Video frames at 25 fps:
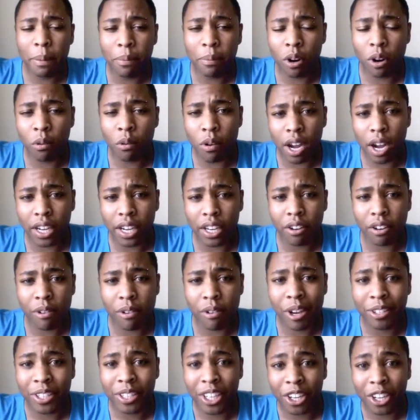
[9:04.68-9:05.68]
are walking
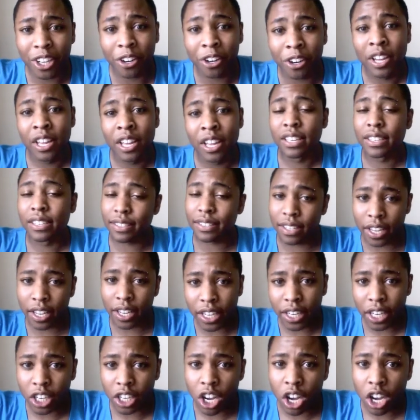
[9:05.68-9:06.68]
around here
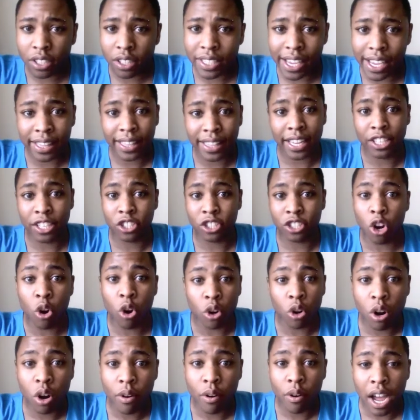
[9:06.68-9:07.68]
studying all day, they don't
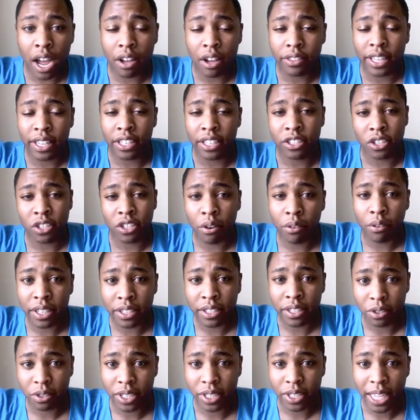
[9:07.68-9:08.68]
go out, they don't
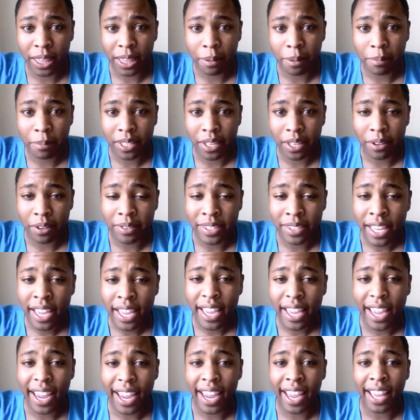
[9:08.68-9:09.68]
entertain themselves,
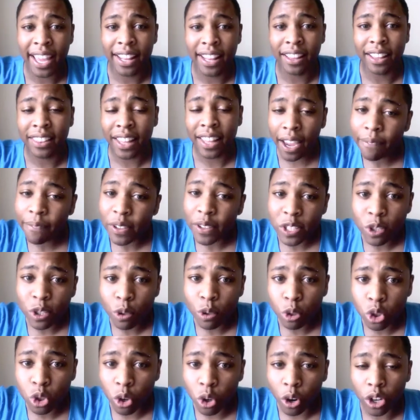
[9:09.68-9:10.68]
and life is too
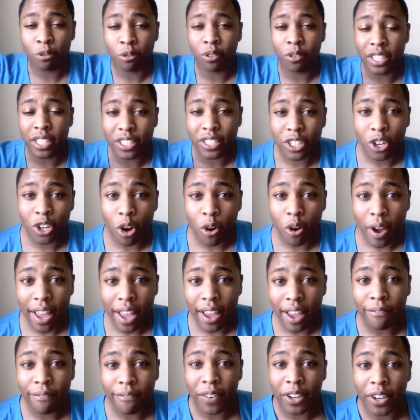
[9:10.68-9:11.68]
short. You need to go
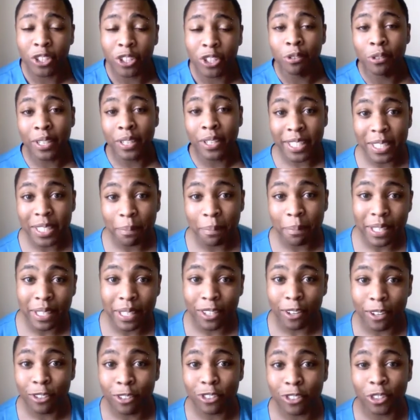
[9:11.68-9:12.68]
have fun, you need to be
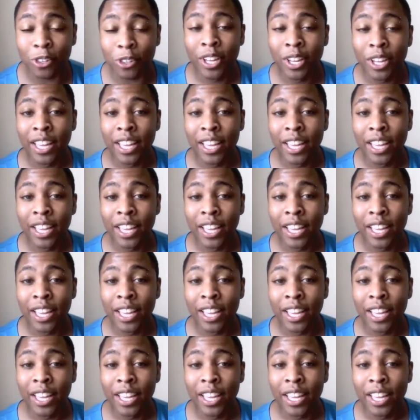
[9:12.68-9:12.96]
social,